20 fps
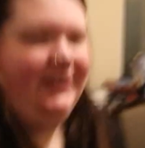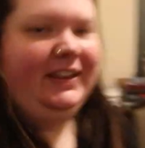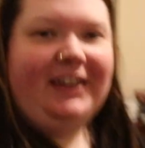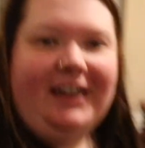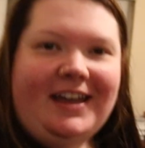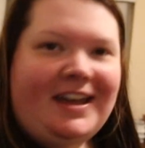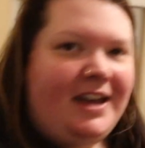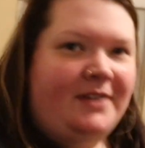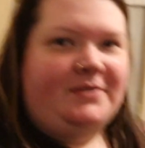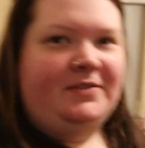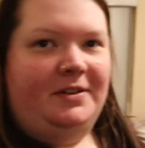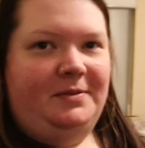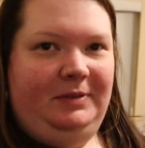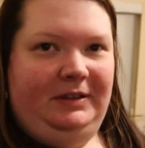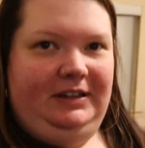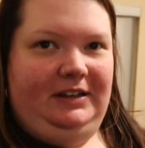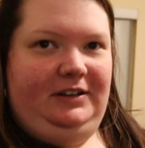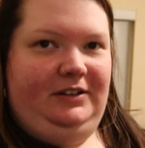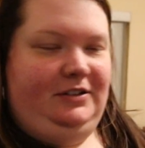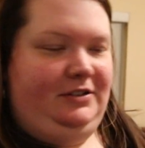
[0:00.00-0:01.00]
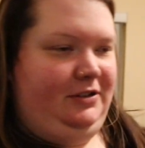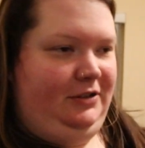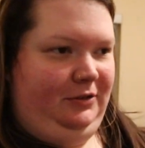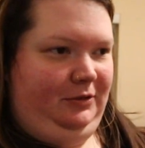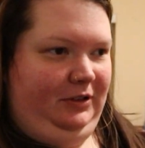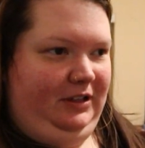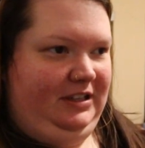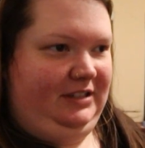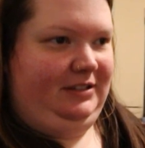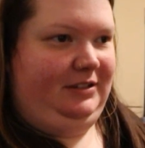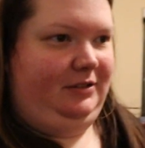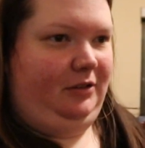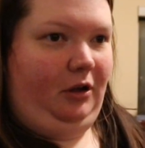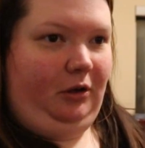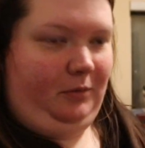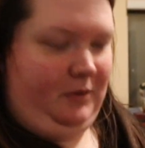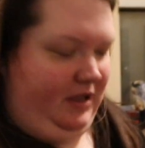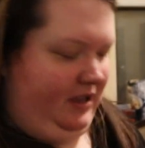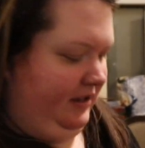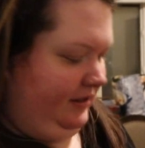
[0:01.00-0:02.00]
feel like I haven't completed a to-do list
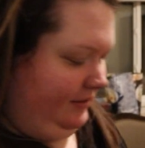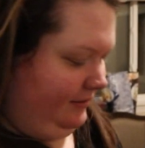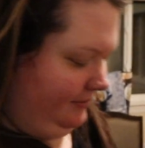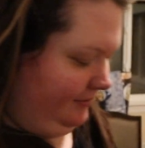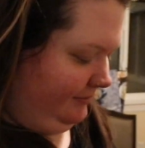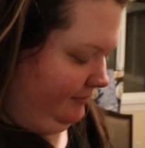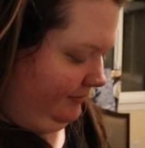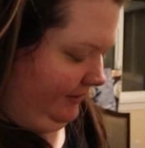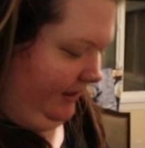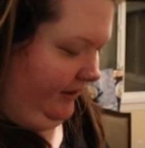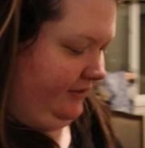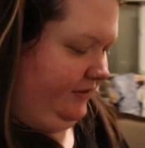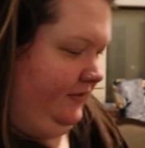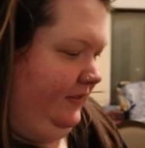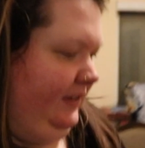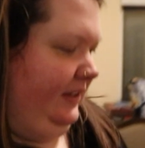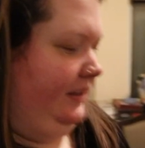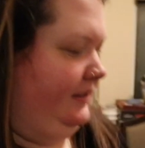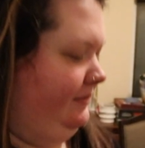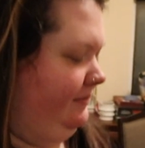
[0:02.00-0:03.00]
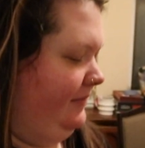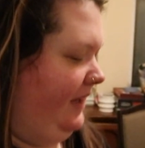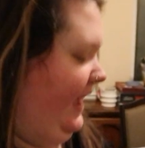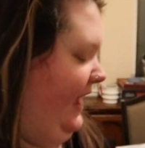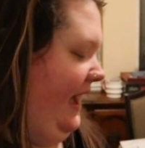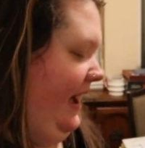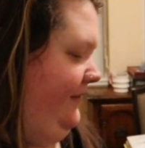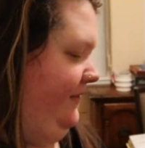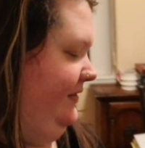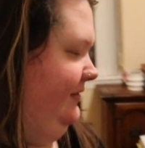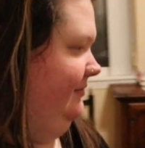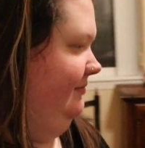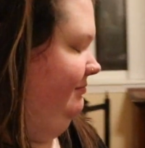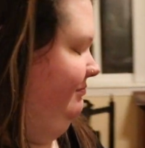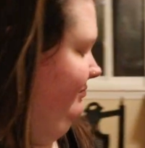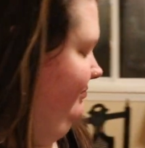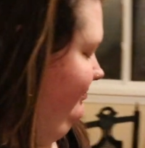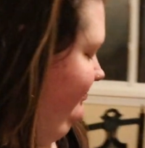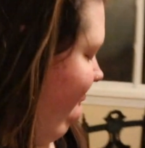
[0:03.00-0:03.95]
all week. Like I just feel like I haven't